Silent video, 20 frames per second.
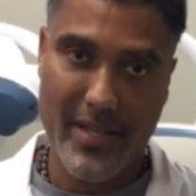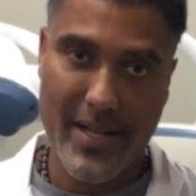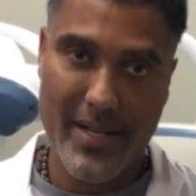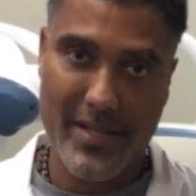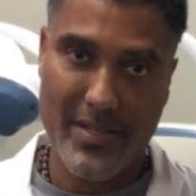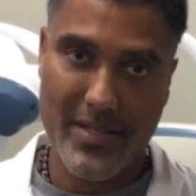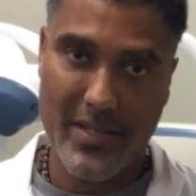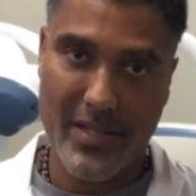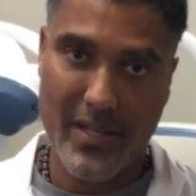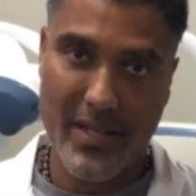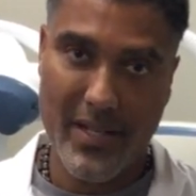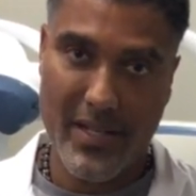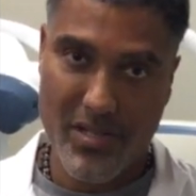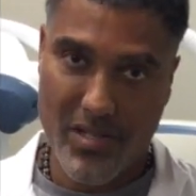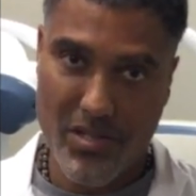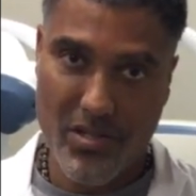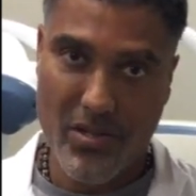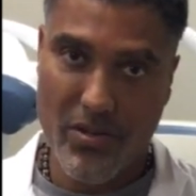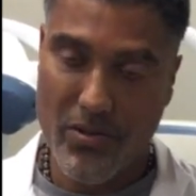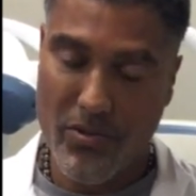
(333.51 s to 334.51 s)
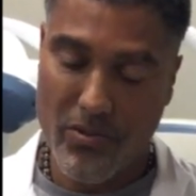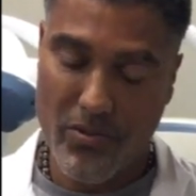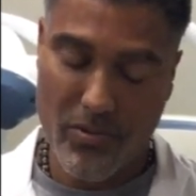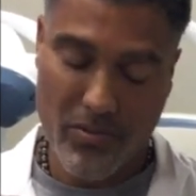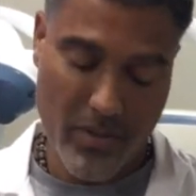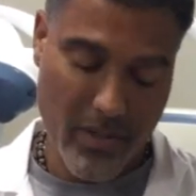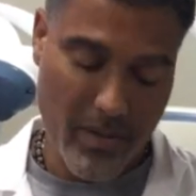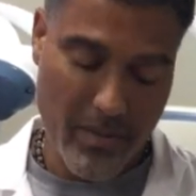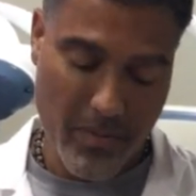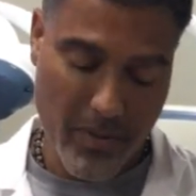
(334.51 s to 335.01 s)
That's the
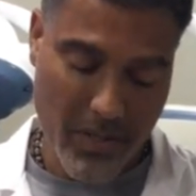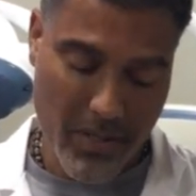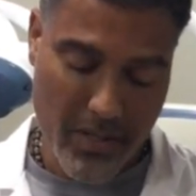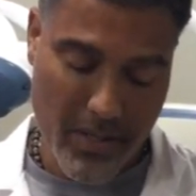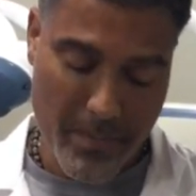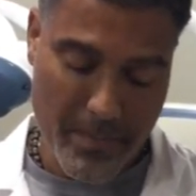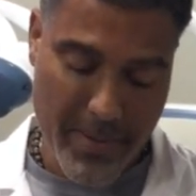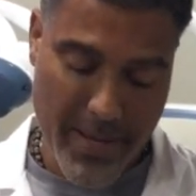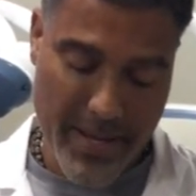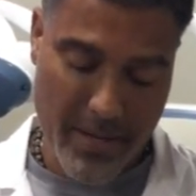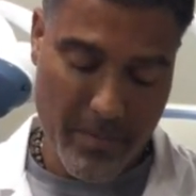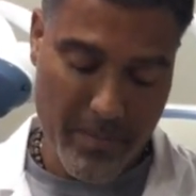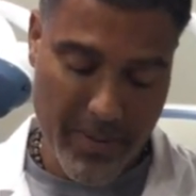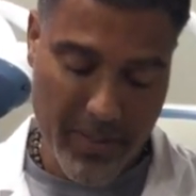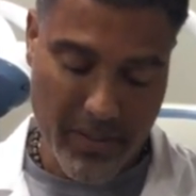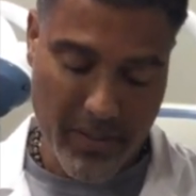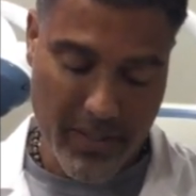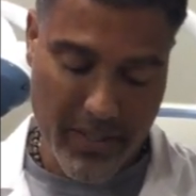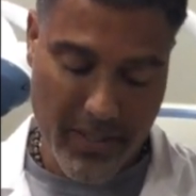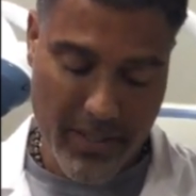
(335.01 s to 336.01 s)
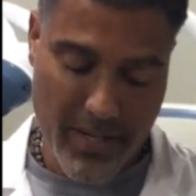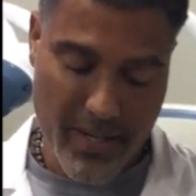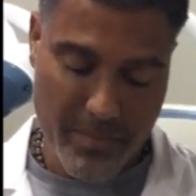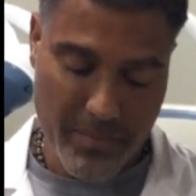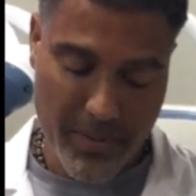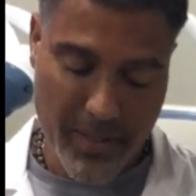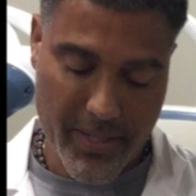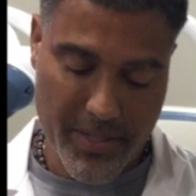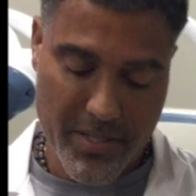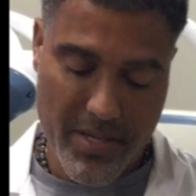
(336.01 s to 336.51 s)
histocompatibility
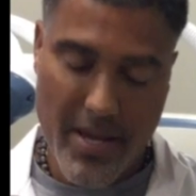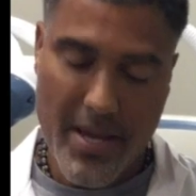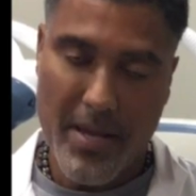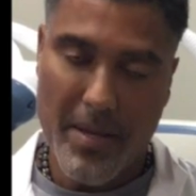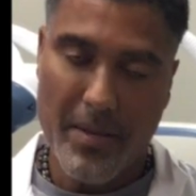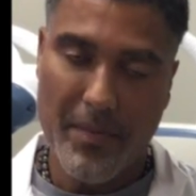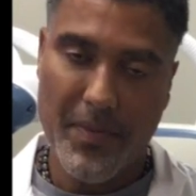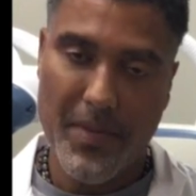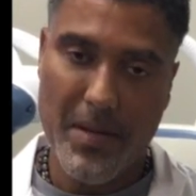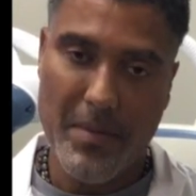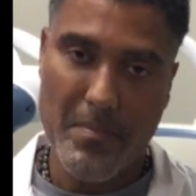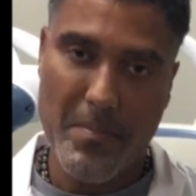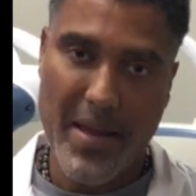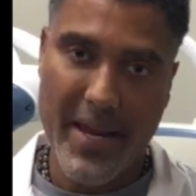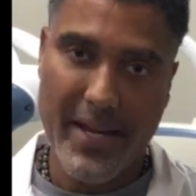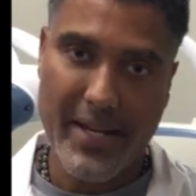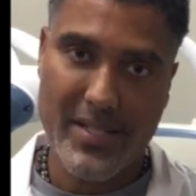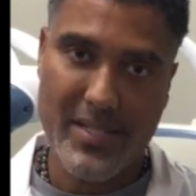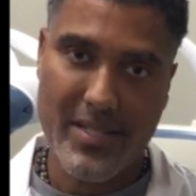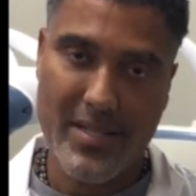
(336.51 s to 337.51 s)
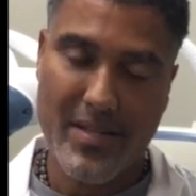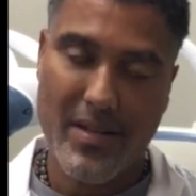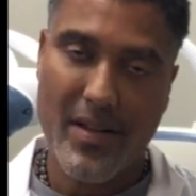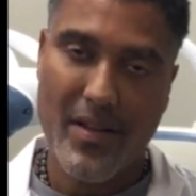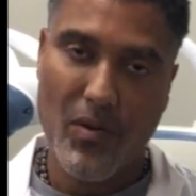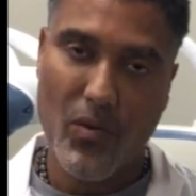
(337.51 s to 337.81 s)
complex that makes,